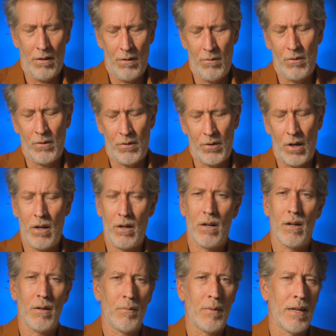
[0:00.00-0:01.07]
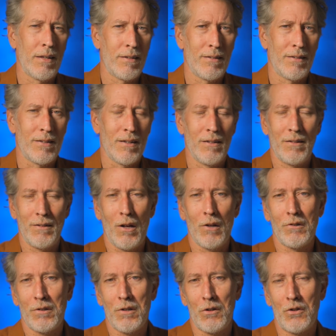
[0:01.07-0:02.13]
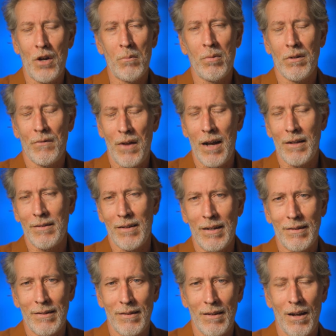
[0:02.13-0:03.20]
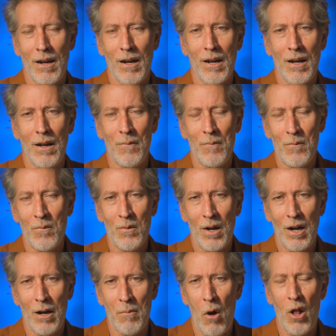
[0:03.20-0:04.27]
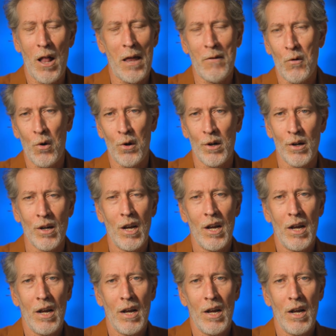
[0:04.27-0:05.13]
Man, this is all just a jumble of nonsense. I'm all out of order.